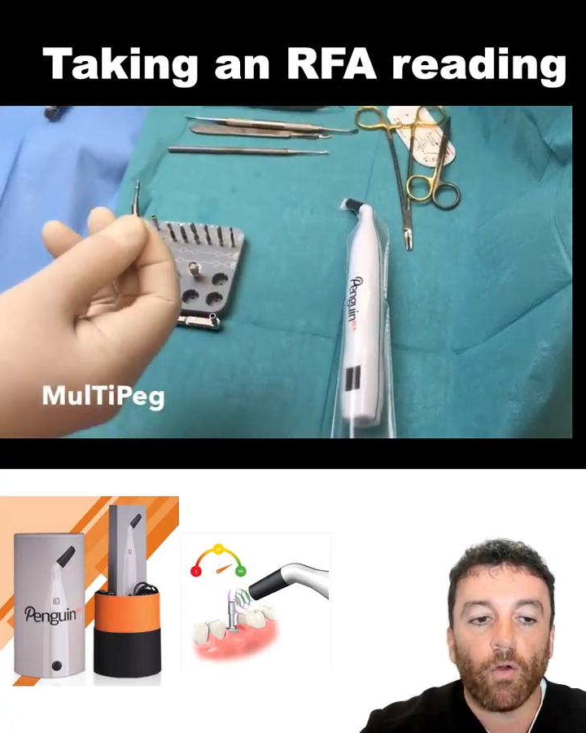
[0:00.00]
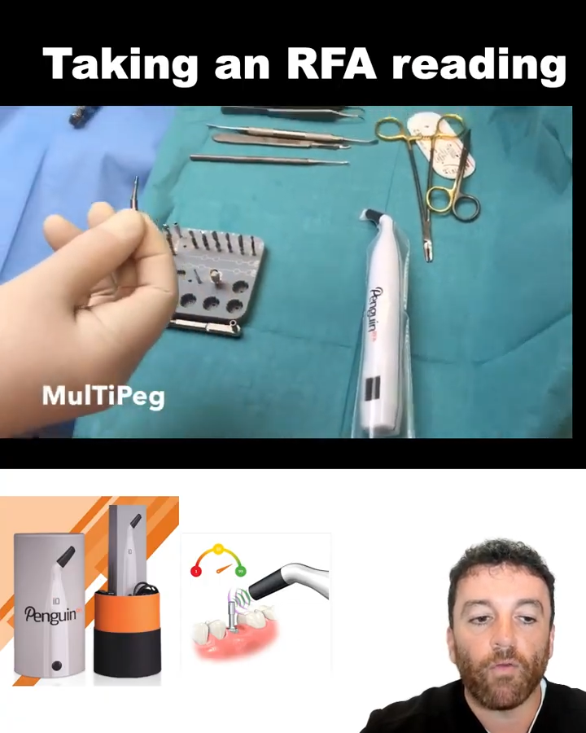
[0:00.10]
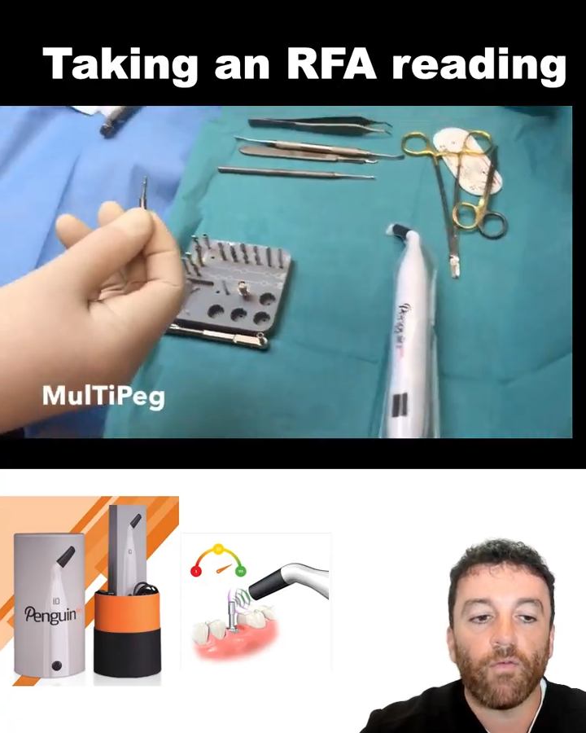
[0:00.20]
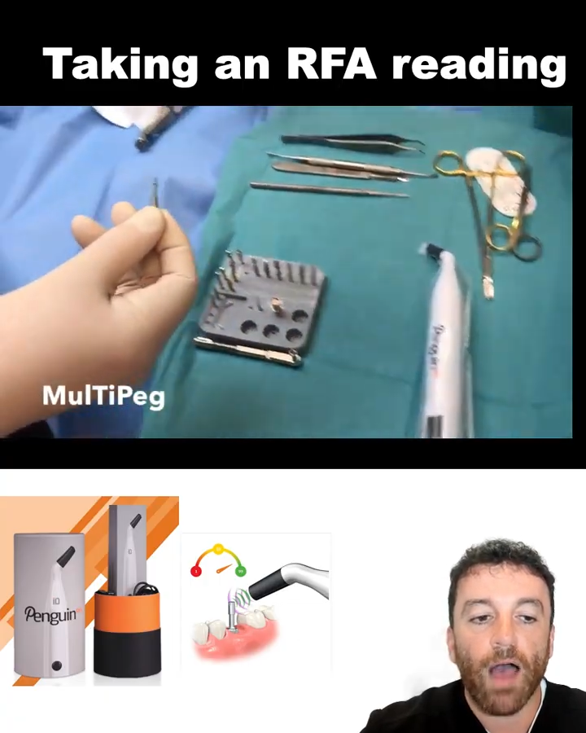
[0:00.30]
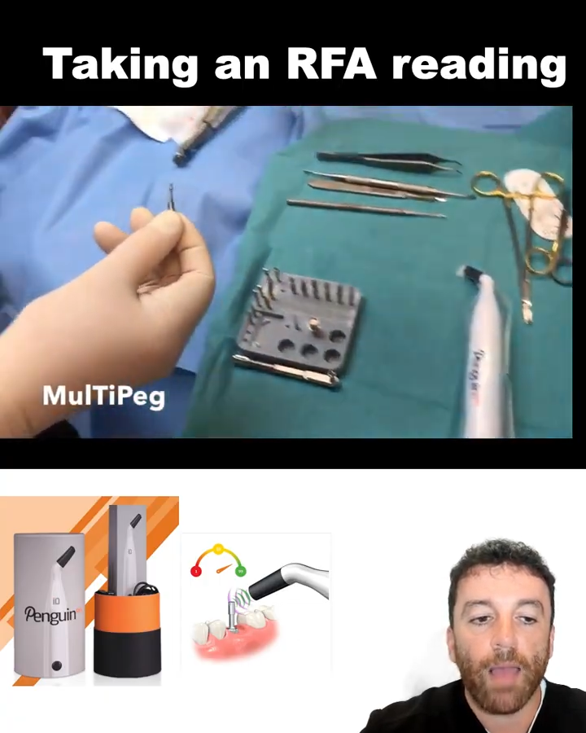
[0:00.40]
or
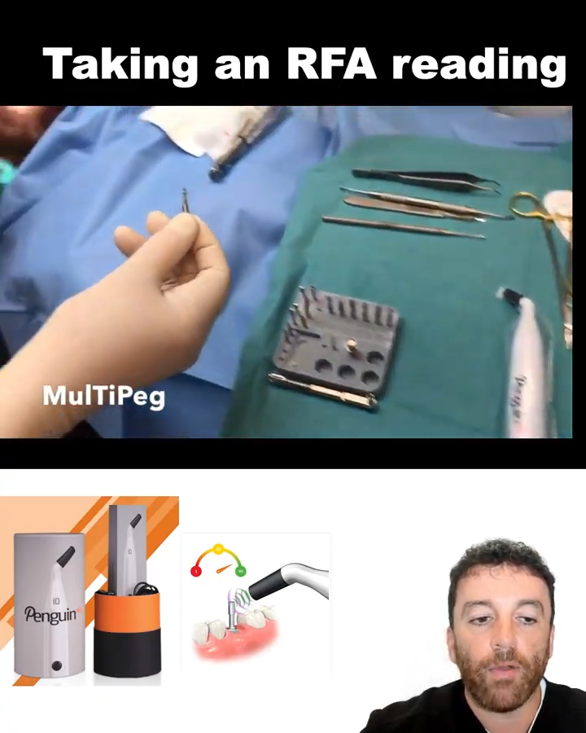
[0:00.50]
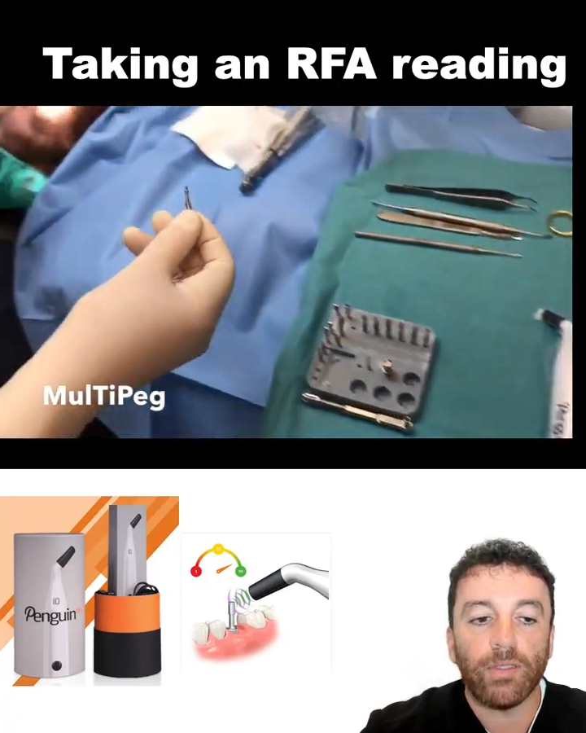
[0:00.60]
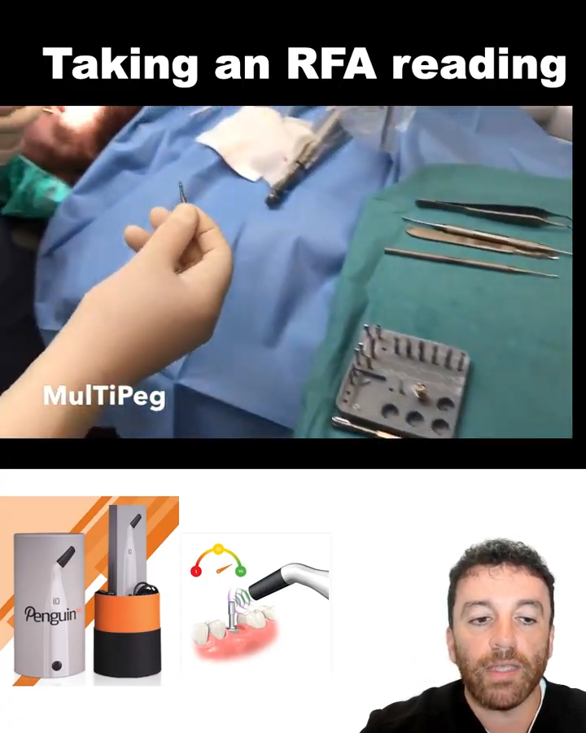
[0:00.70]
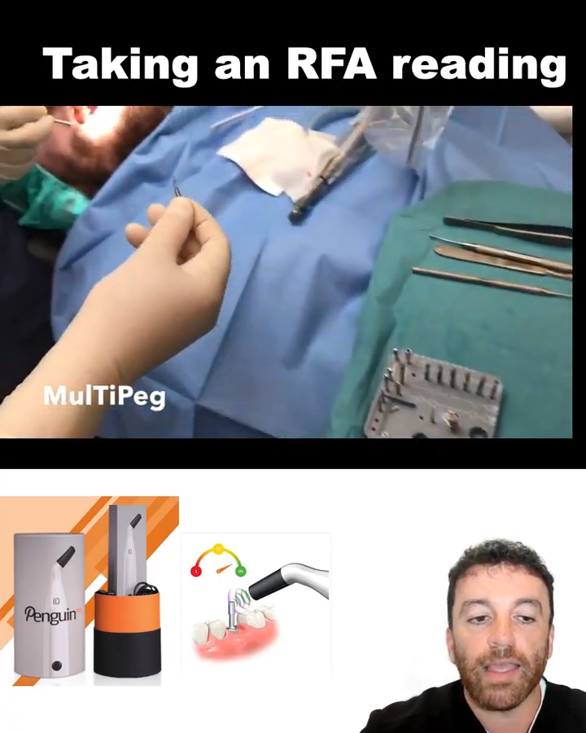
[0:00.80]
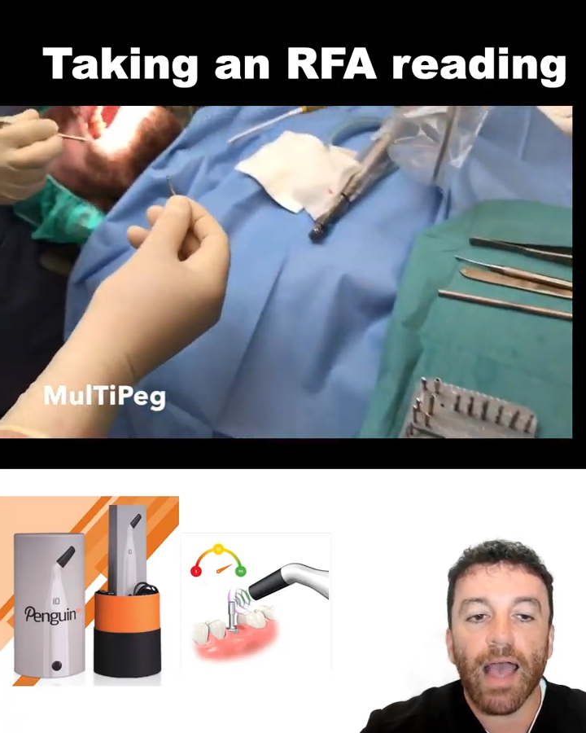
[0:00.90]

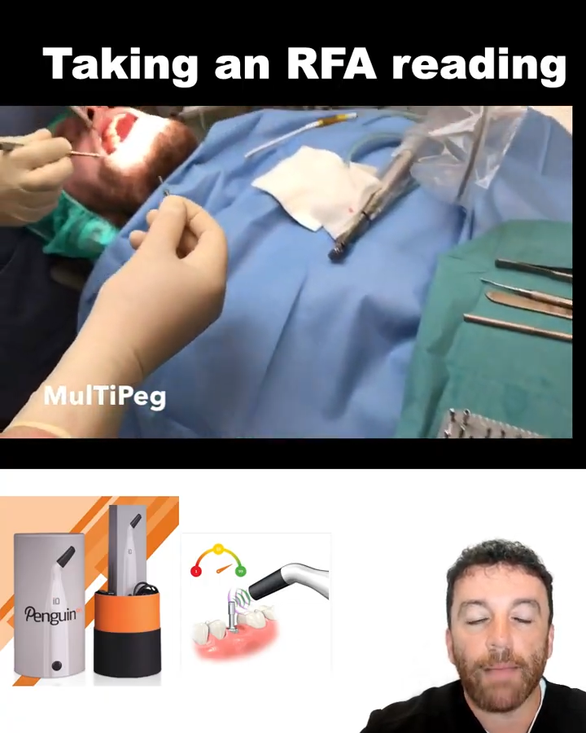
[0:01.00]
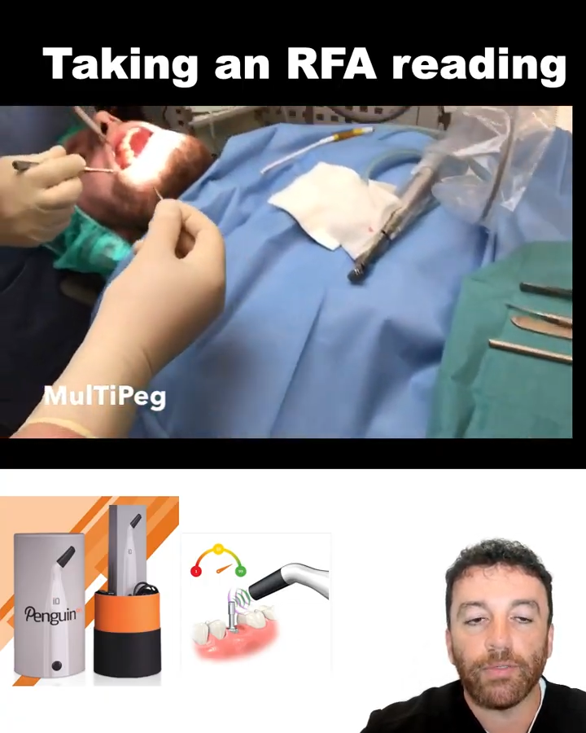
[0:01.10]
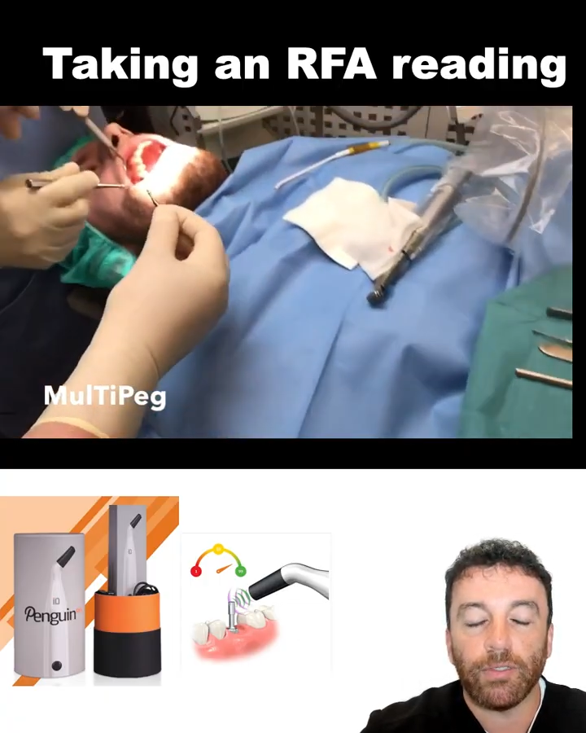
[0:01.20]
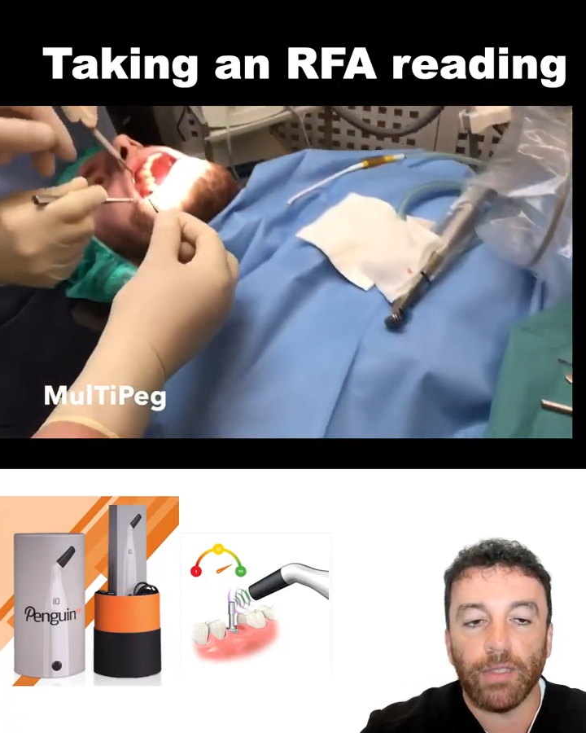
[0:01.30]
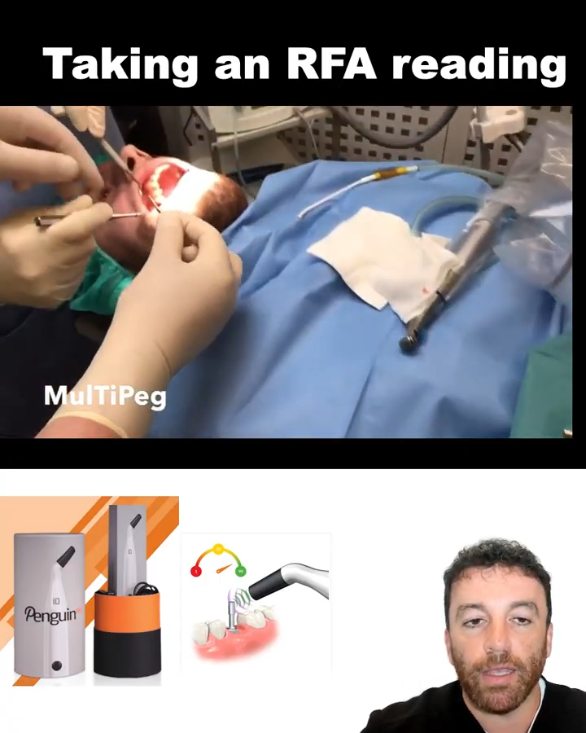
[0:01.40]
fibrous
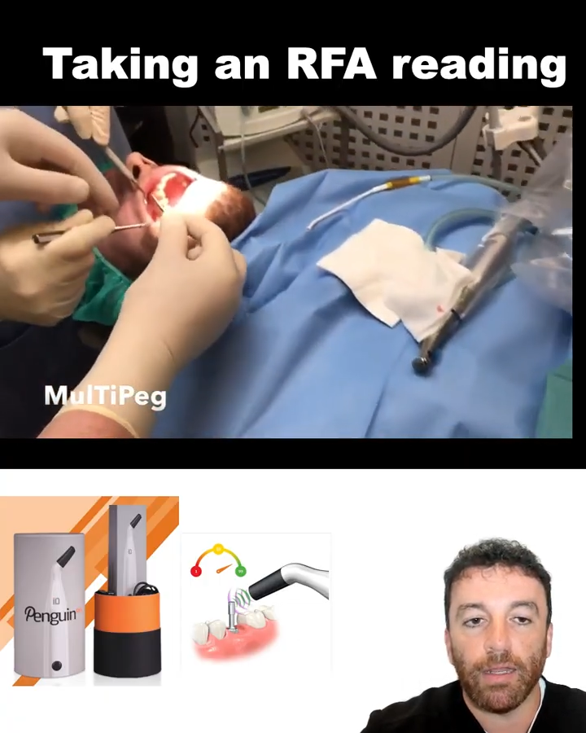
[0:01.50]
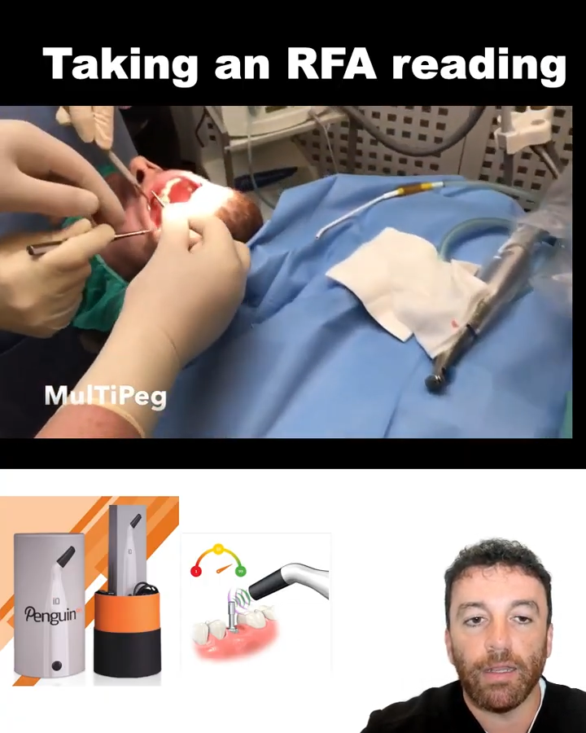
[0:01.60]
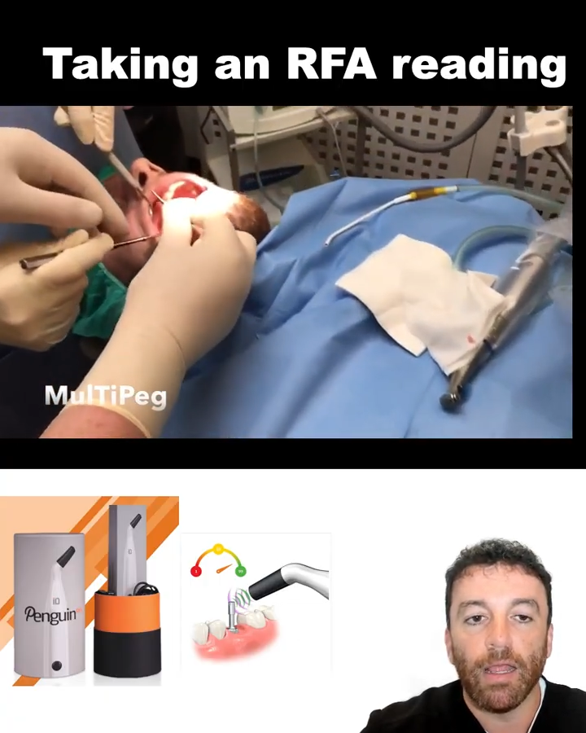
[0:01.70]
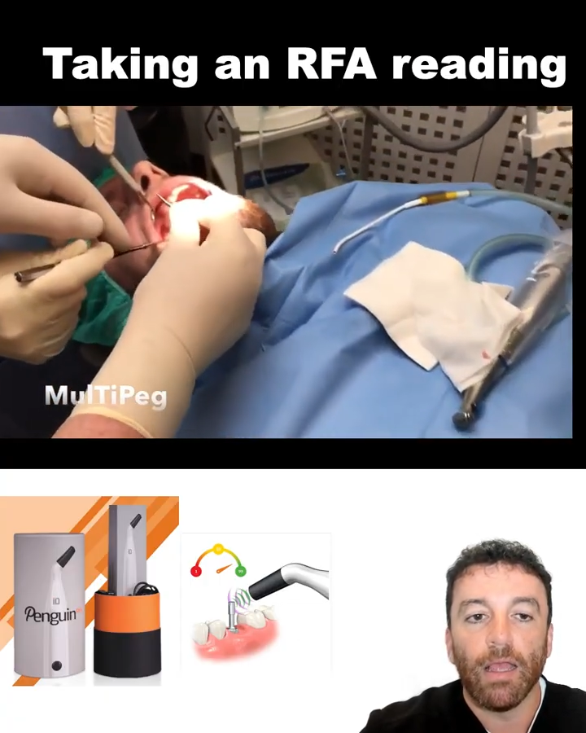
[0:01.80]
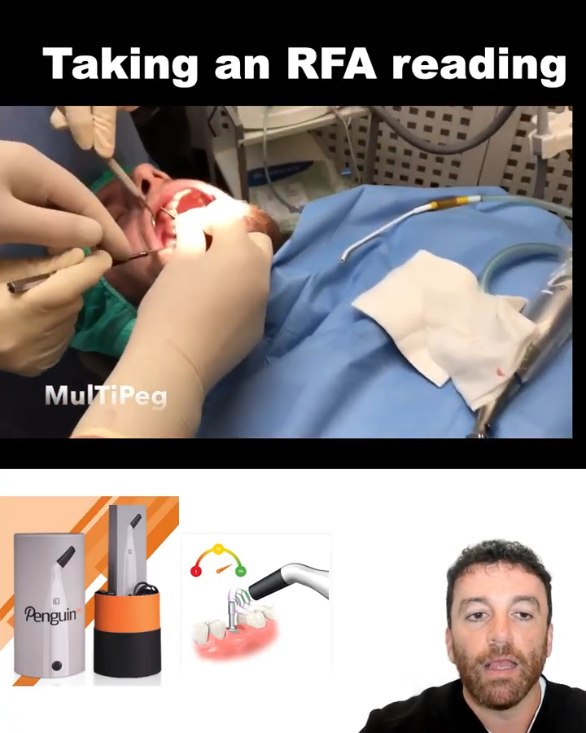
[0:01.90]
encapsulated